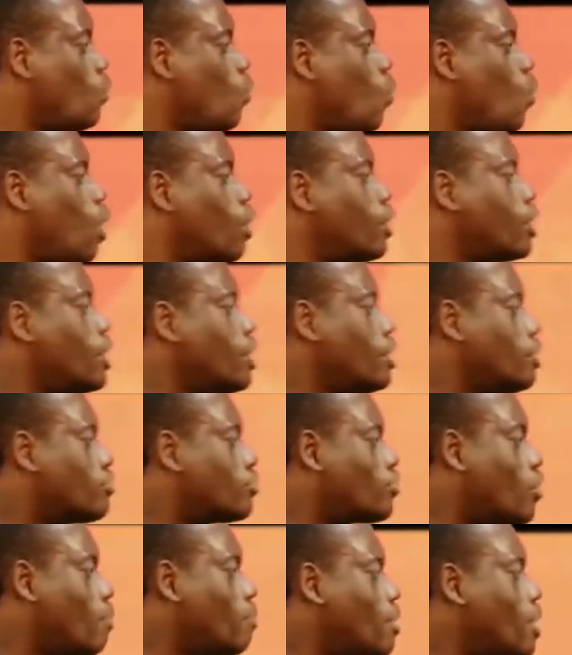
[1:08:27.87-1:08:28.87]
warning
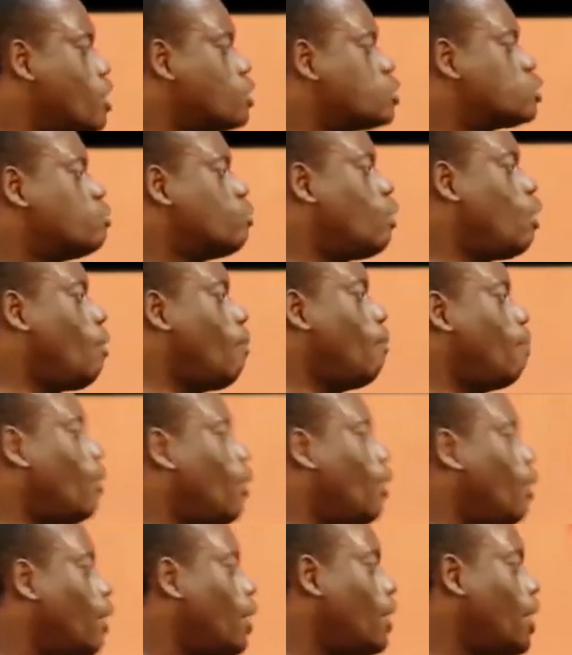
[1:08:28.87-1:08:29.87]
from a small
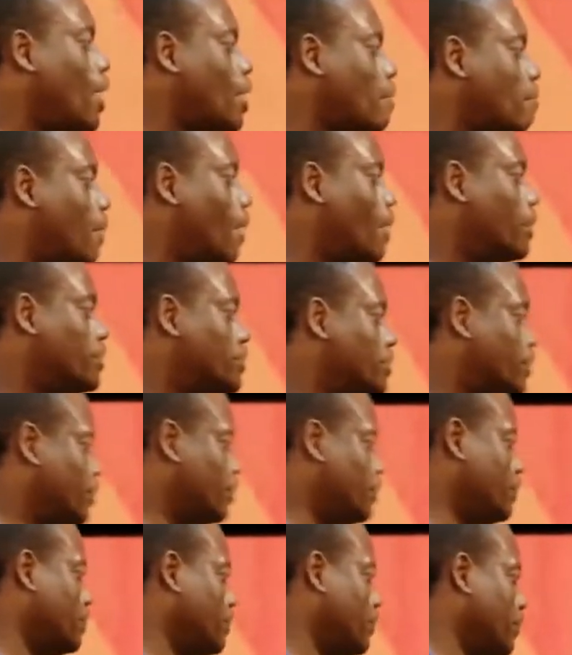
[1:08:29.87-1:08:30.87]
boy like myself.